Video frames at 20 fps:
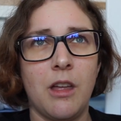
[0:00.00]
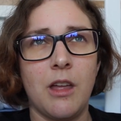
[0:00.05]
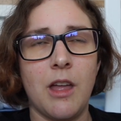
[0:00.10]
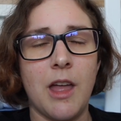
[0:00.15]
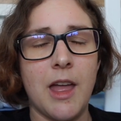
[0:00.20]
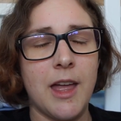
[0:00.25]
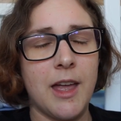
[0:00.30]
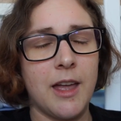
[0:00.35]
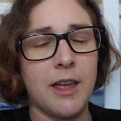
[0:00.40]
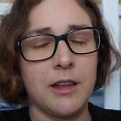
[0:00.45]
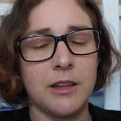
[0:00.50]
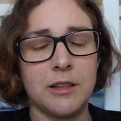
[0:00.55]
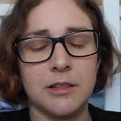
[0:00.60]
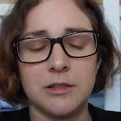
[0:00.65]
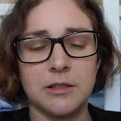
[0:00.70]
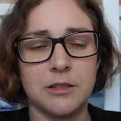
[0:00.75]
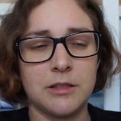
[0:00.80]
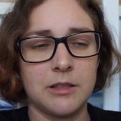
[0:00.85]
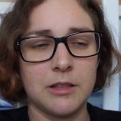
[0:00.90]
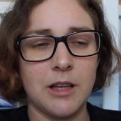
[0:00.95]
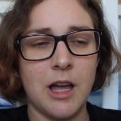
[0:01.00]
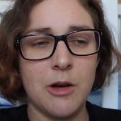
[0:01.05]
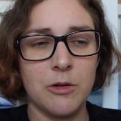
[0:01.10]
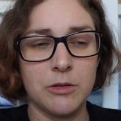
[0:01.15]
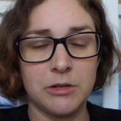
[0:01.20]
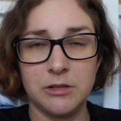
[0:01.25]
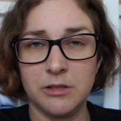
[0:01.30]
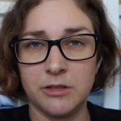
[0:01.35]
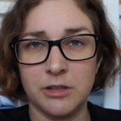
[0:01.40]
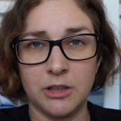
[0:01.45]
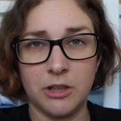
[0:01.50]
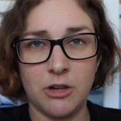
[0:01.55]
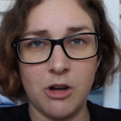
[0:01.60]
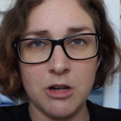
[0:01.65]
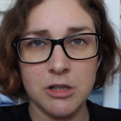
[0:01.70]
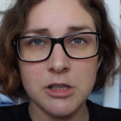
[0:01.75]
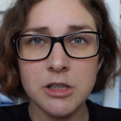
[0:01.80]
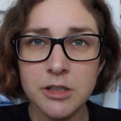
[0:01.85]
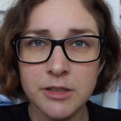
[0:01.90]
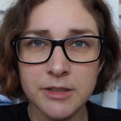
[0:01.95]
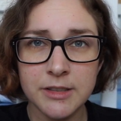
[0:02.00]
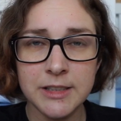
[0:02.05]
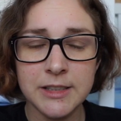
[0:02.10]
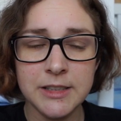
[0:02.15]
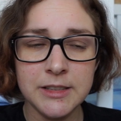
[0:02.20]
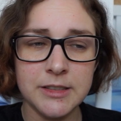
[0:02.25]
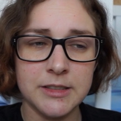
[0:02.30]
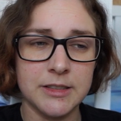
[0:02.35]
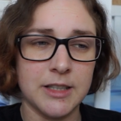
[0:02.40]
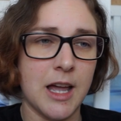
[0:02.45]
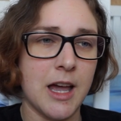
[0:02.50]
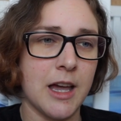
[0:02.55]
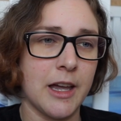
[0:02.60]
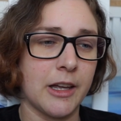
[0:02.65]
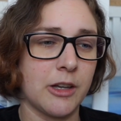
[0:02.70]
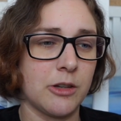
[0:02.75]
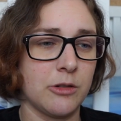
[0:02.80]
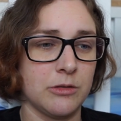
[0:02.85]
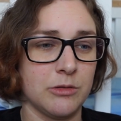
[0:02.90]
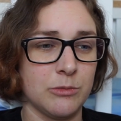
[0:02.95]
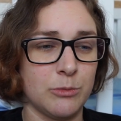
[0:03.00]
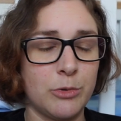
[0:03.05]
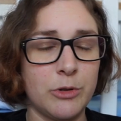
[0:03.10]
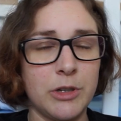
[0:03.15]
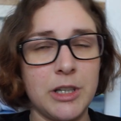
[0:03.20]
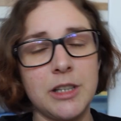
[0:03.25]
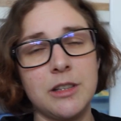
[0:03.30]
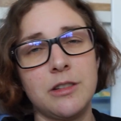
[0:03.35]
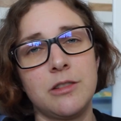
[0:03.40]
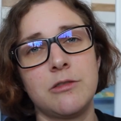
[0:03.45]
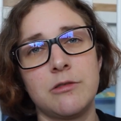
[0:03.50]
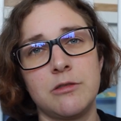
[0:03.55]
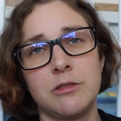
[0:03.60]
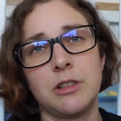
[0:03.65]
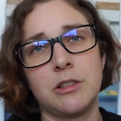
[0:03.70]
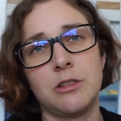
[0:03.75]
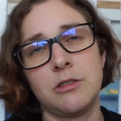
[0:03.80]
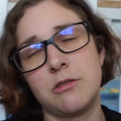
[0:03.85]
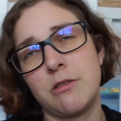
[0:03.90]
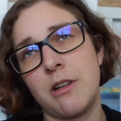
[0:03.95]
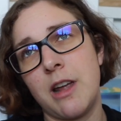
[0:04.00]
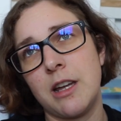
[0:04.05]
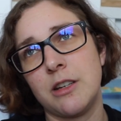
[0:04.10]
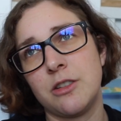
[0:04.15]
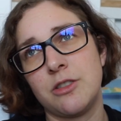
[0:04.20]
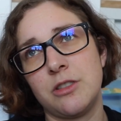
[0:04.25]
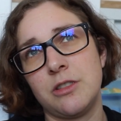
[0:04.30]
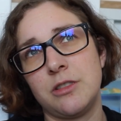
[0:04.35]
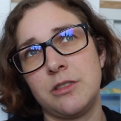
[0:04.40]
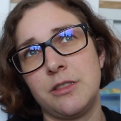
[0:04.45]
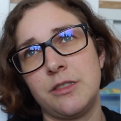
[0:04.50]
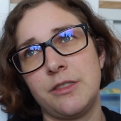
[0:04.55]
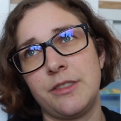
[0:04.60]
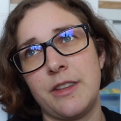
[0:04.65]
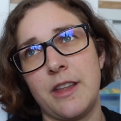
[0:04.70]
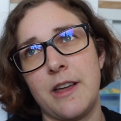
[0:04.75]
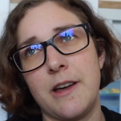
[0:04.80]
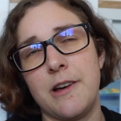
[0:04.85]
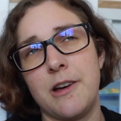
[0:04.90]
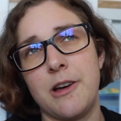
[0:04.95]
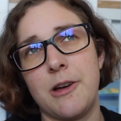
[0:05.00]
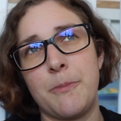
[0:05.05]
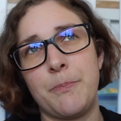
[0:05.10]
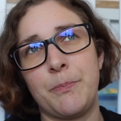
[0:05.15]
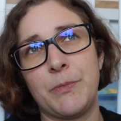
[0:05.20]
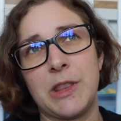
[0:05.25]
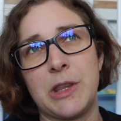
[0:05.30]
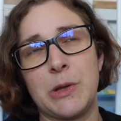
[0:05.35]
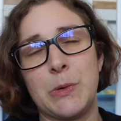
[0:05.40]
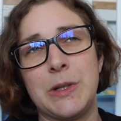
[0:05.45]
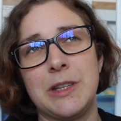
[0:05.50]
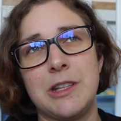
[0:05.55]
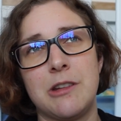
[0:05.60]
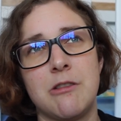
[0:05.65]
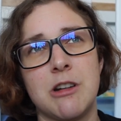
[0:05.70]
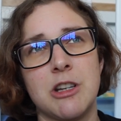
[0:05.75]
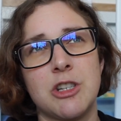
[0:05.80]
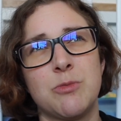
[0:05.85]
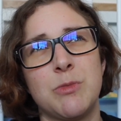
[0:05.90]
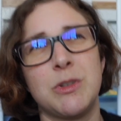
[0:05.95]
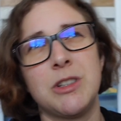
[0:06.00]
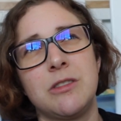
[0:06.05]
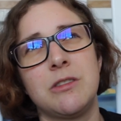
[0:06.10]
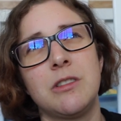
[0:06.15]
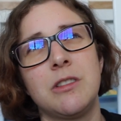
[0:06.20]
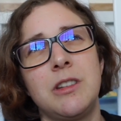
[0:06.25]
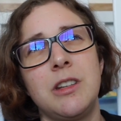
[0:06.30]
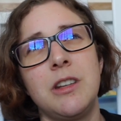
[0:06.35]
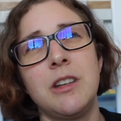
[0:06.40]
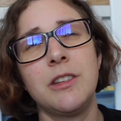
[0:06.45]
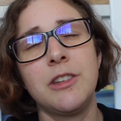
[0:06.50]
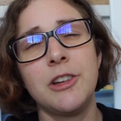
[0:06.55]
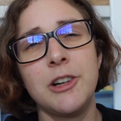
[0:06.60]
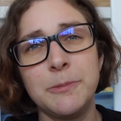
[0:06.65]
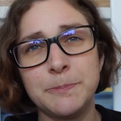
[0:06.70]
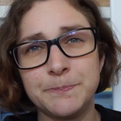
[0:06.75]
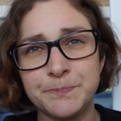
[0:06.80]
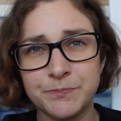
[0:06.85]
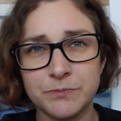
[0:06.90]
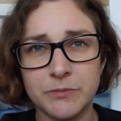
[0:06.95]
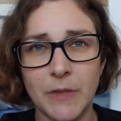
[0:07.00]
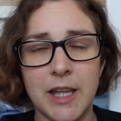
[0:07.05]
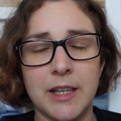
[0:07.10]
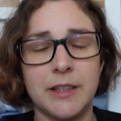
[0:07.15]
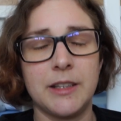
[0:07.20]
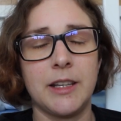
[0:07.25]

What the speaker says: and I was losing consciousness. I couldn't breathe through the contractions, so when they rushed me into the theater and